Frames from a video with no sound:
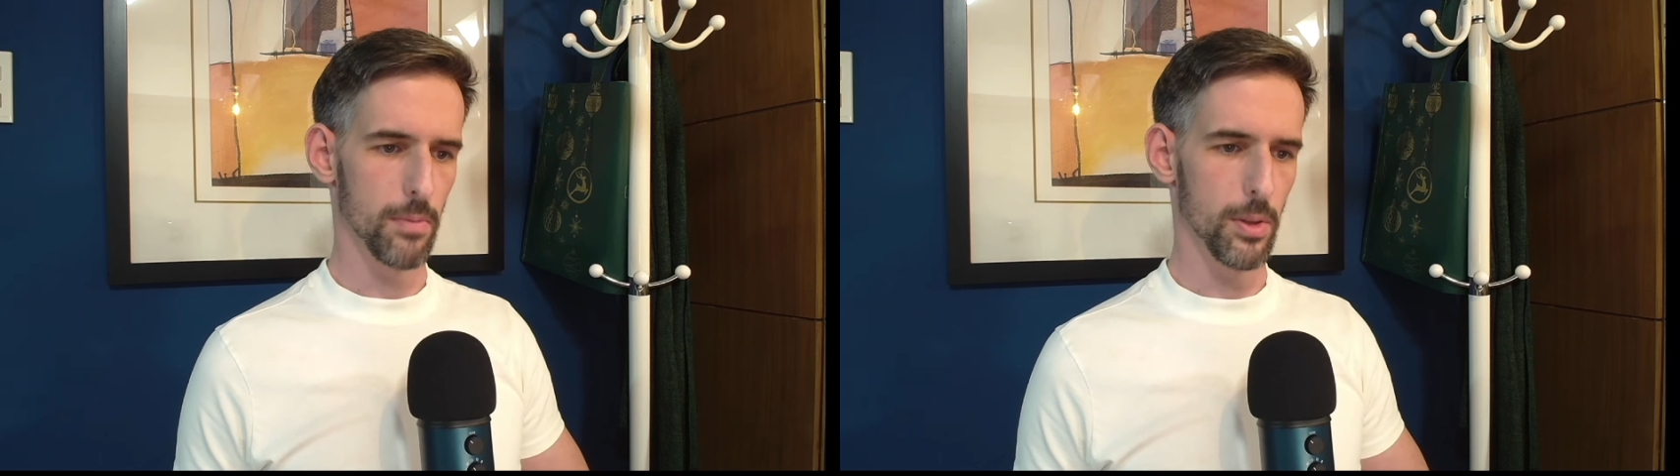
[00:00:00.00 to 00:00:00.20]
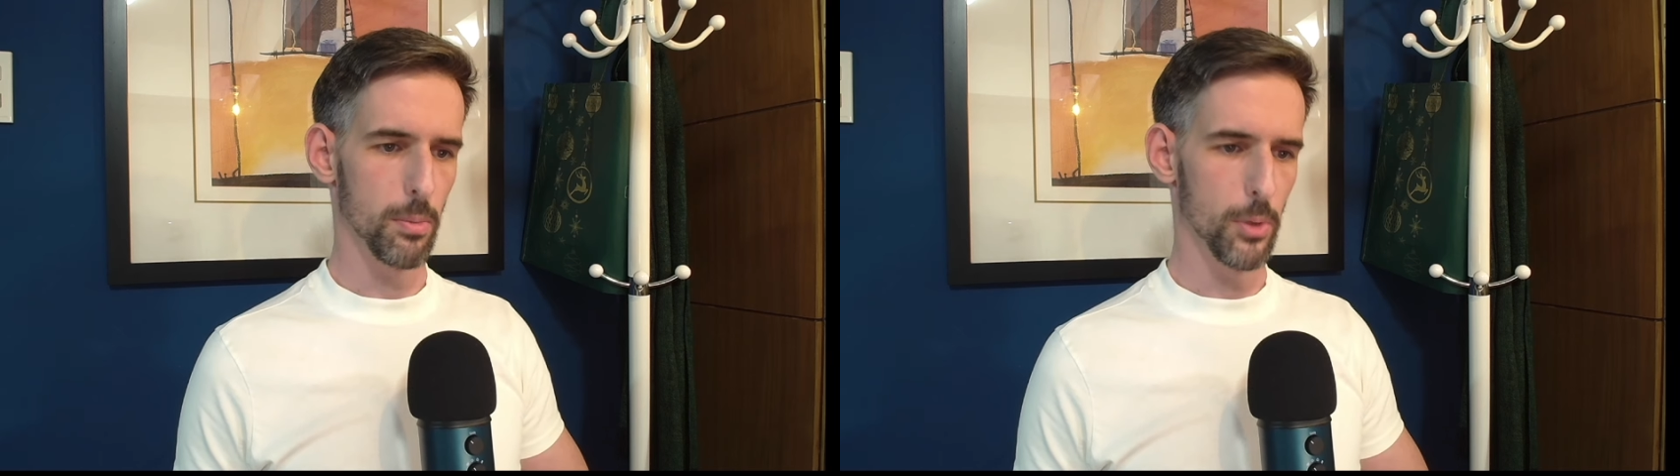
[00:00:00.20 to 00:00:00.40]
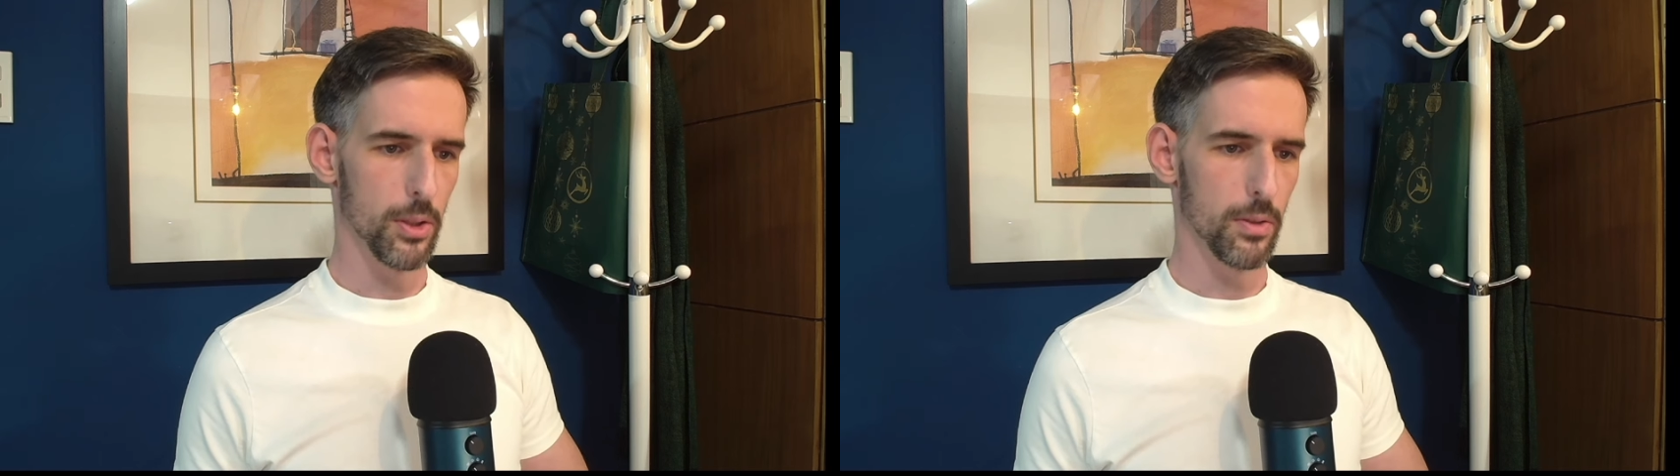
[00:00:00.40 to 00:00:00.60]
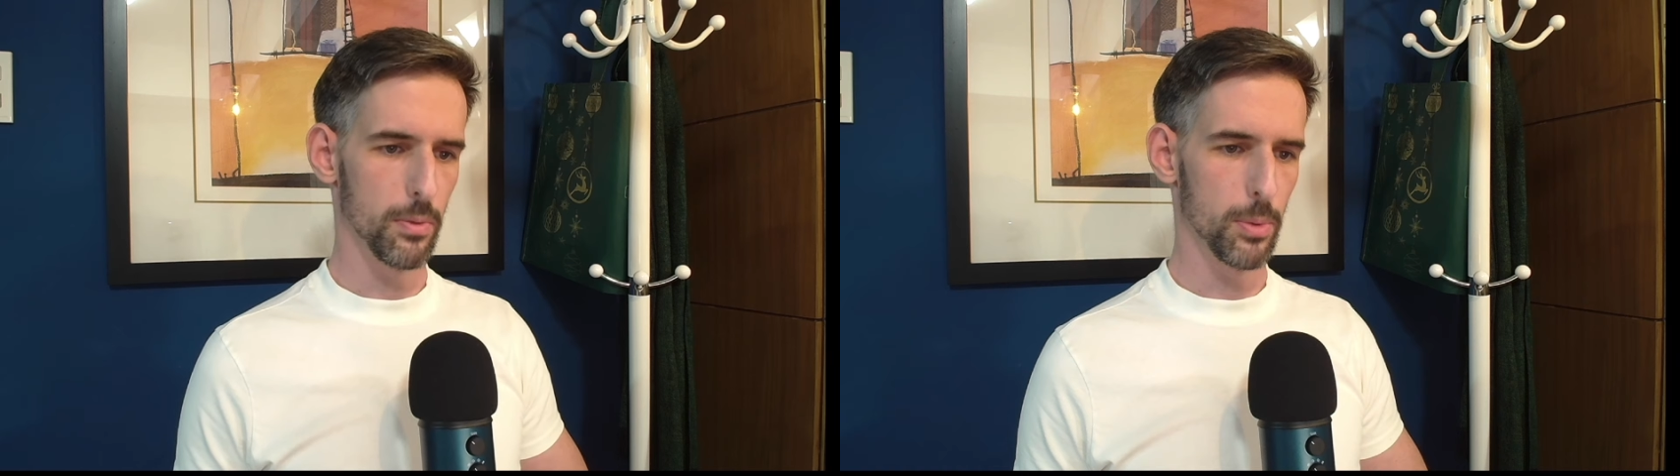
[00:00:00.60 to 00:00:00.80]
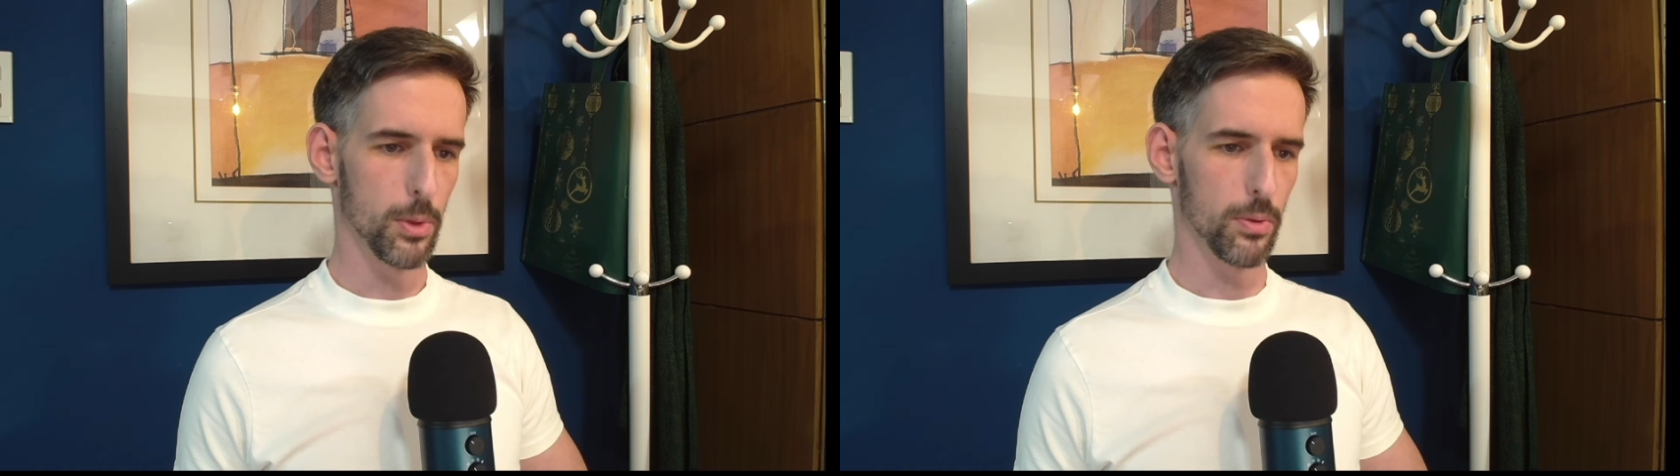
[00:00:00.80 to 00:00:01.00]
The burden
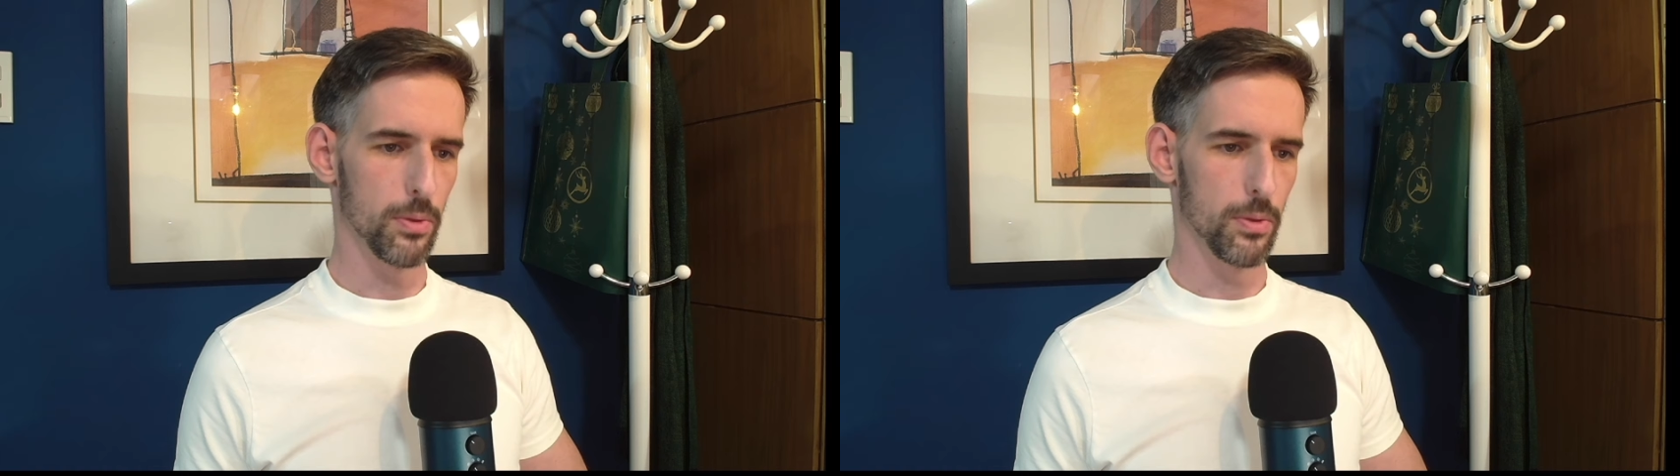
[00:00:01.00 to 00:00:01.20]
of proof.